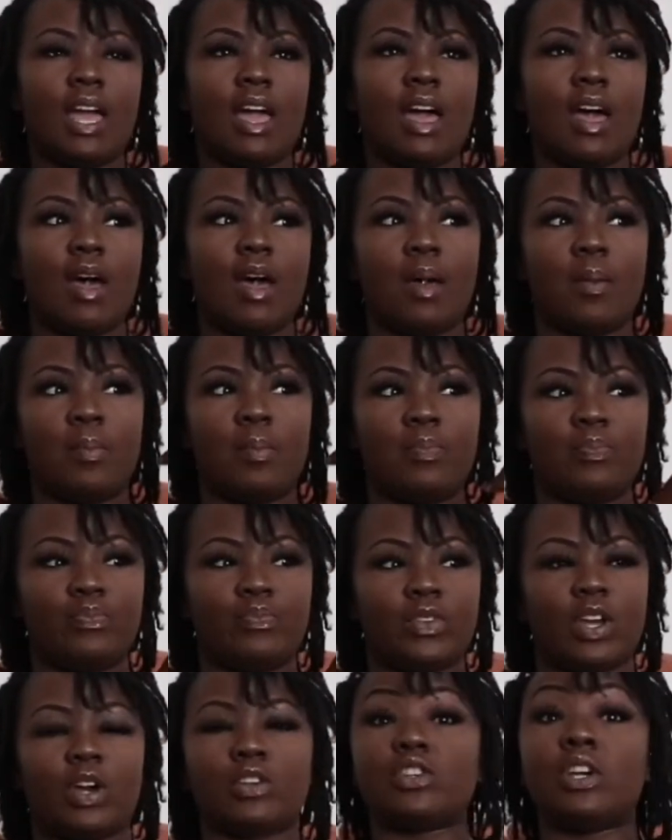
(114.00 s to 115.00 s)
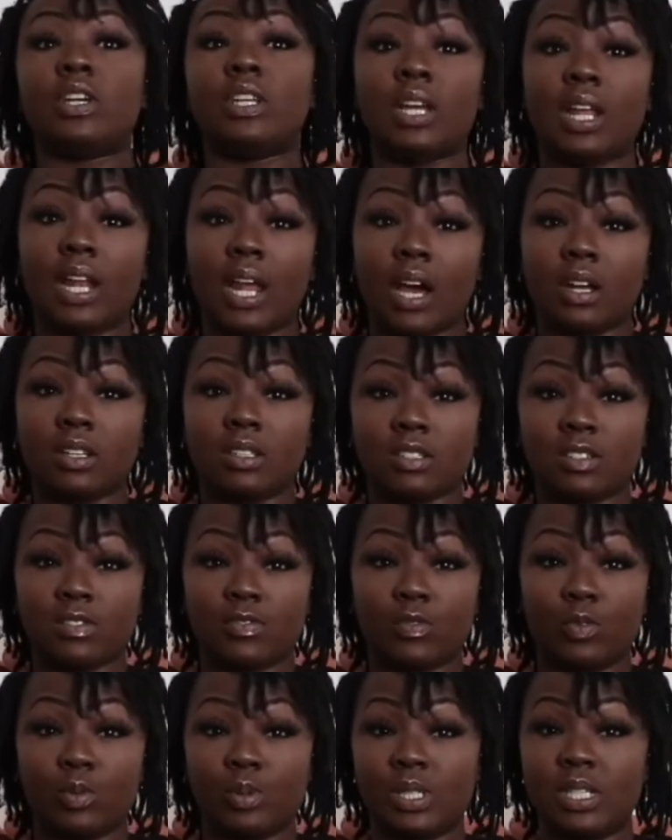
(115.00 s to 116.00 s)
I was only allowed
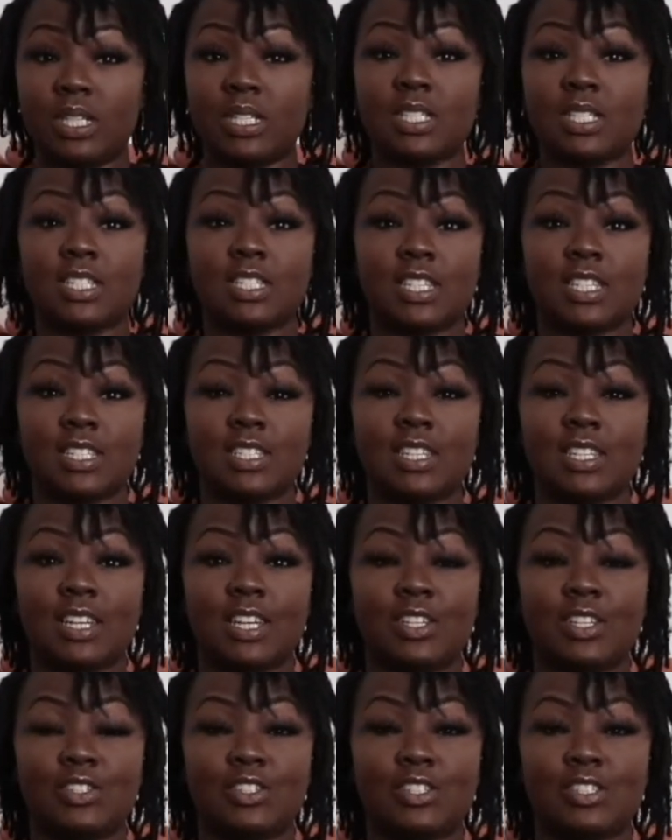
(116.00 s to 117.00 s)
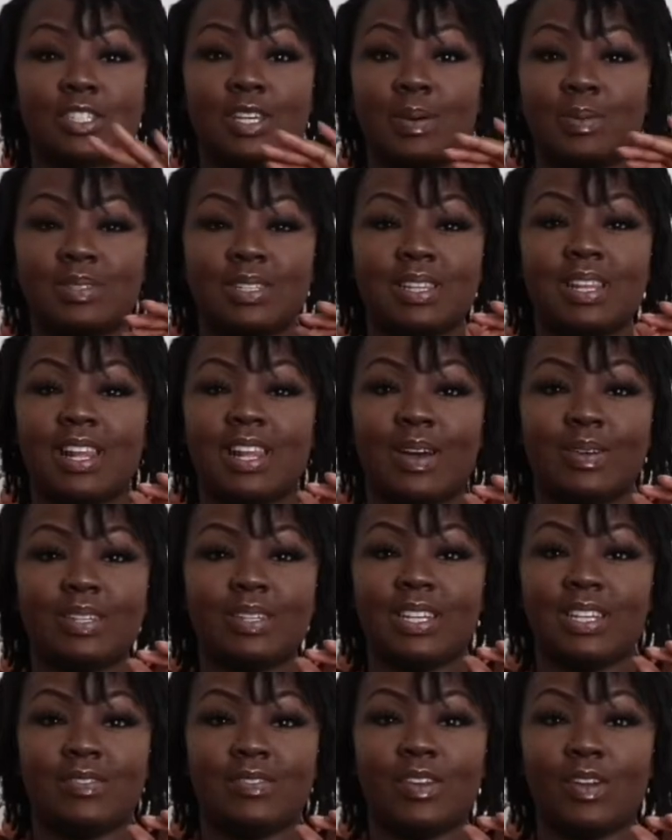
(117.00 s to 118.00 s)
14 to 16 inches though. I wasn't allowed
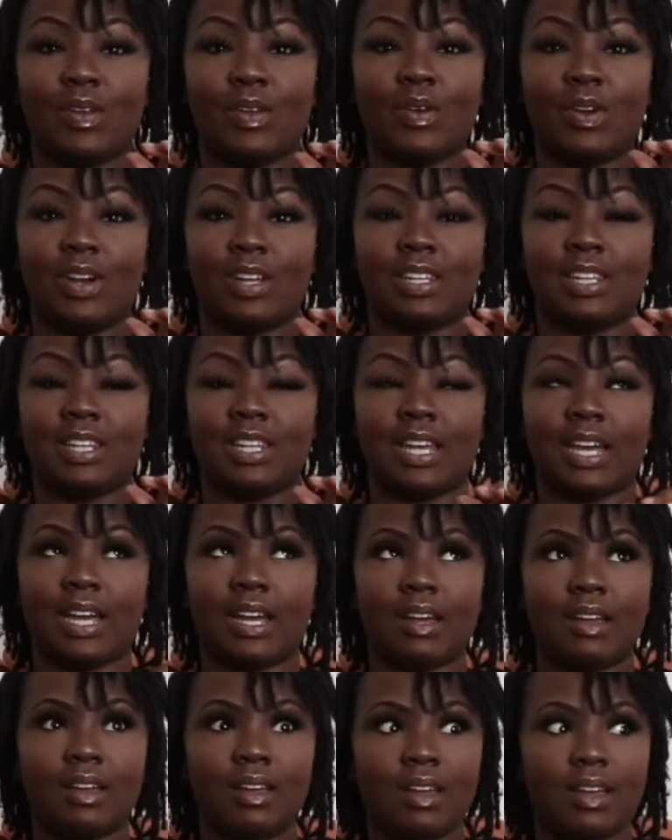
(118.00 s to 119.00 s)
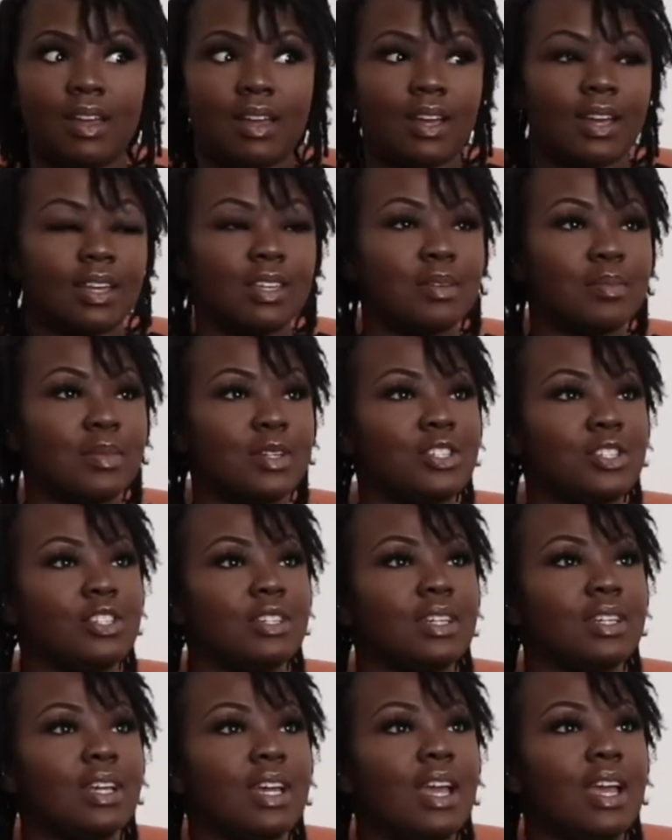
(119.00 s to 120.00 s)
anything longer than that. Can you imagine?
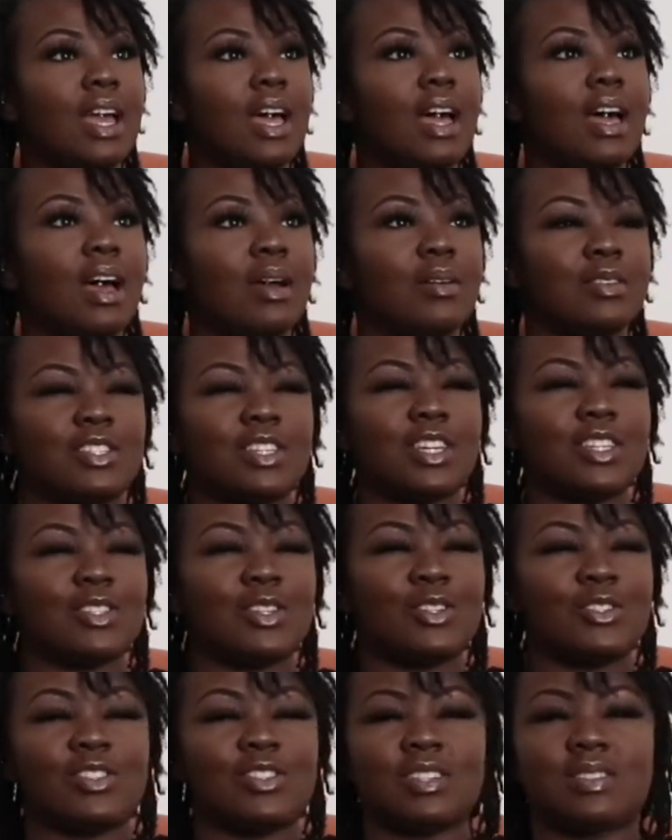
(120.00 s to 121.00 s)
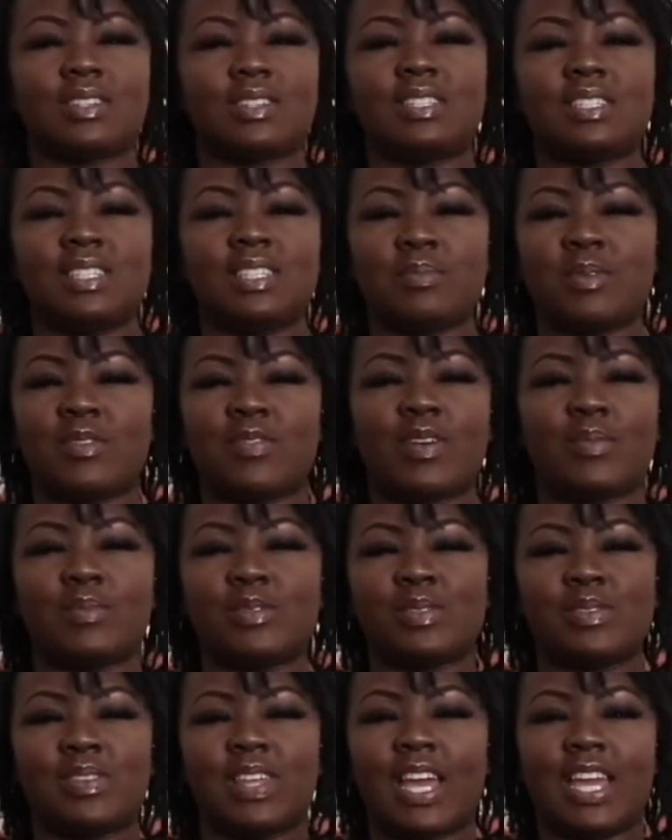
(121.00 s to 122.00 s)
I used to get so stressed. I used to see my friends
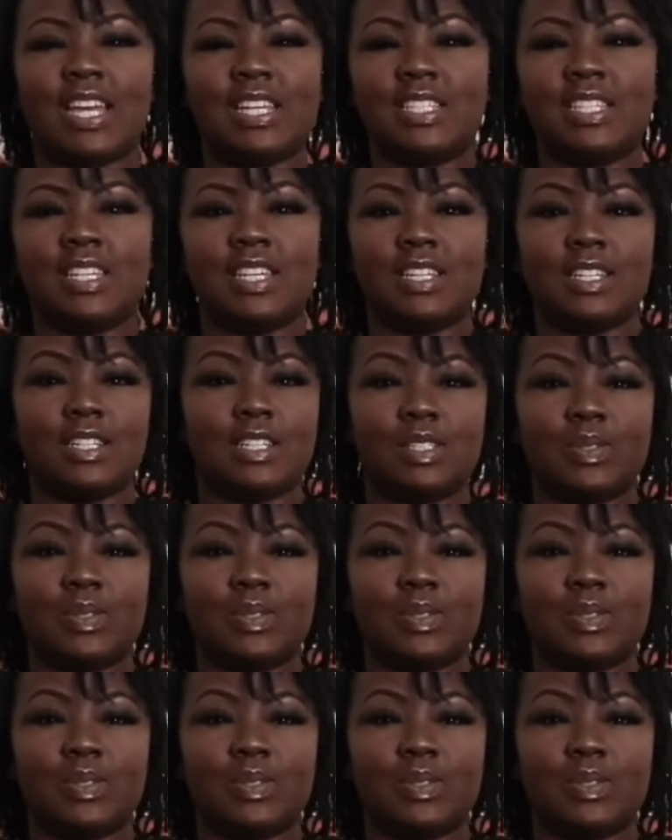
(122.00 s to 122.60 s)
with the 18 and the